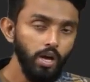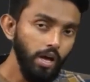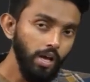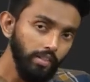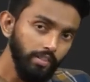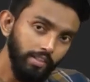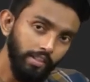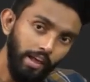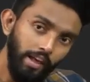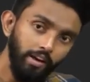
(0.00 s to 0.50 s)

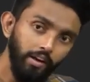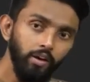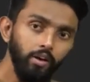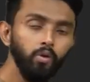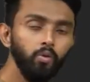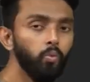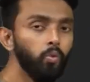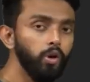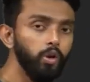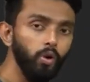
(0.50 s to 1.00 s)
then
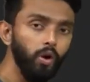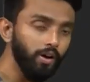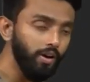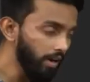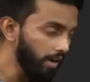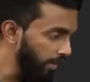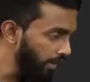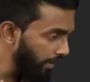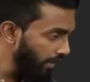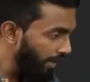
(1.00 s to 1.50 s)
would you
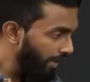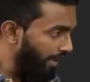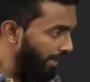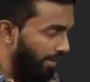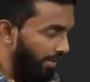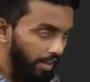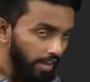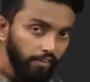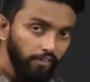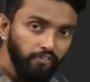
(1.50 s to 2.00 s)
agree,
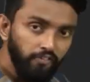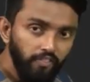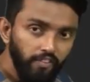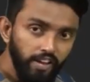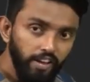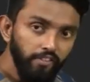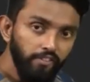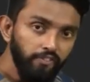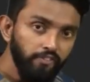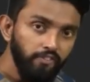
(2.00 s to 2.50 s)

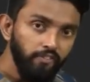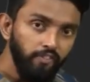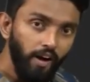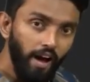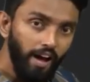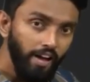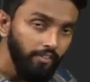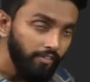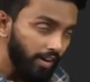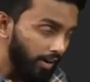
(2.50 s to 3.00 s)
if I
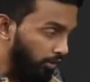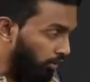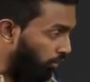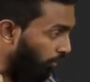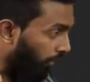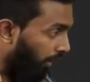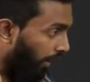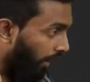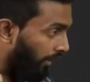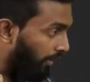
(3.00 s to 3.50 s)
were to
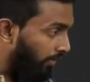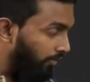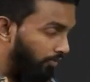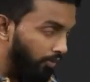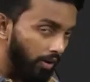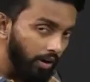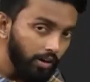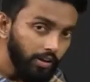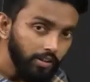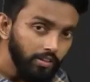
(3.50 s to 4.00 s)

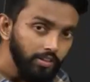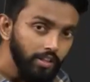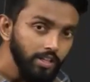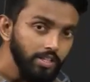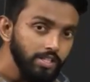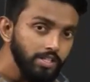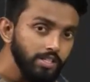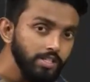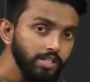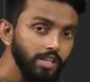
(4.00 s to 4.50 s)
convert
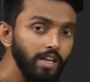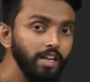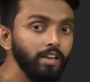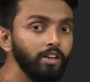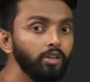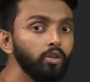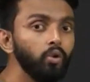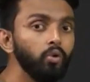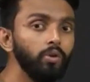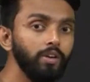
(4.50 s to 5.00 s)
this
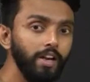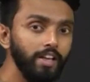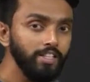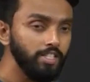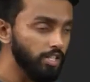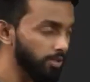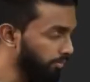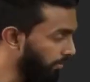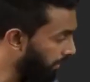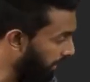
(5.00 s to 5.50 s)
into
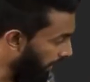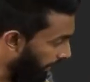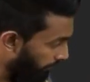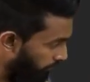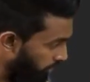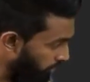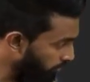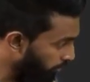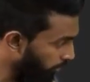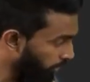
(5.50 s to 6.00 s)
decimal, I'm
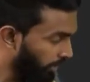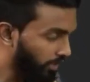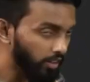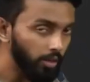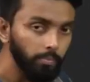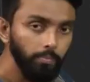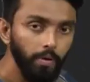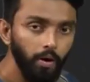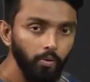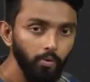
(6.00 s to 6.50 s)
just putting the
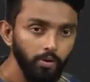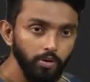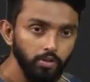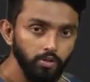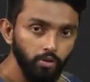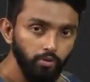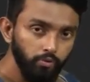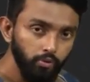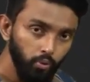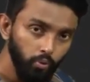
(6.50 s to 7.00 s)
powers
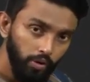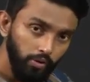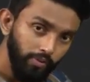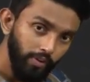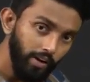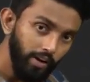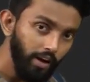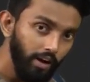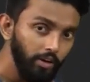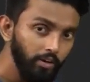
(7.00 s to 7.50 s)
of 2. If I
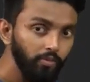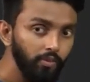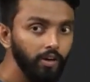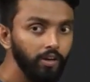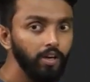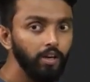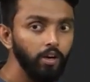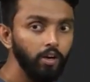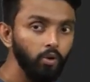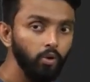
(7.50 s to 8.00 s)
convert it
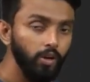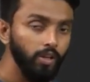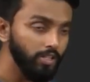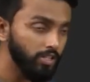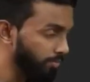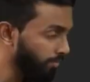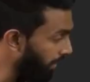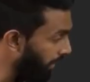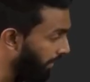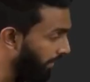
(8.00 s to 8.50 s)
into
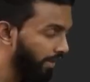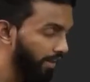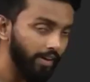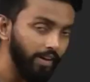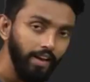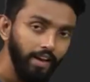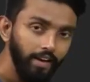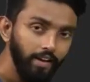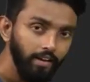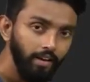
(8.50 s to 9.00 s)
decimal, I'll get
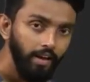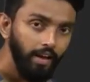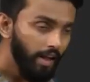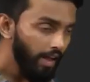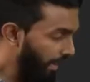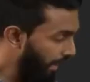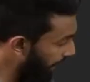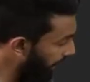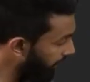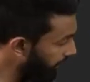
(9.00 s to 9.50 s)
8.
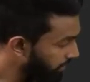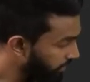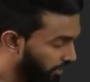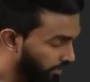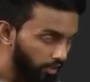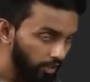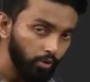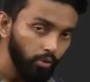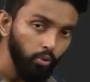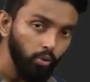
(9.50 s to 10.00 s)
8 is
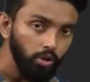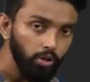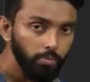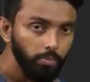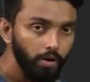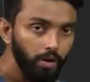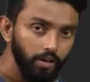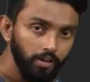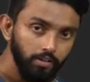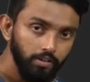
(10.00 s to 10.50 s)
nothing, 2 to the
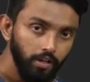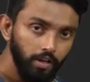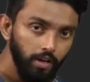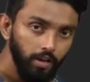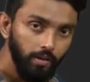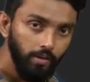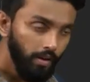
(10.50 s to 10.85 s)
power 3.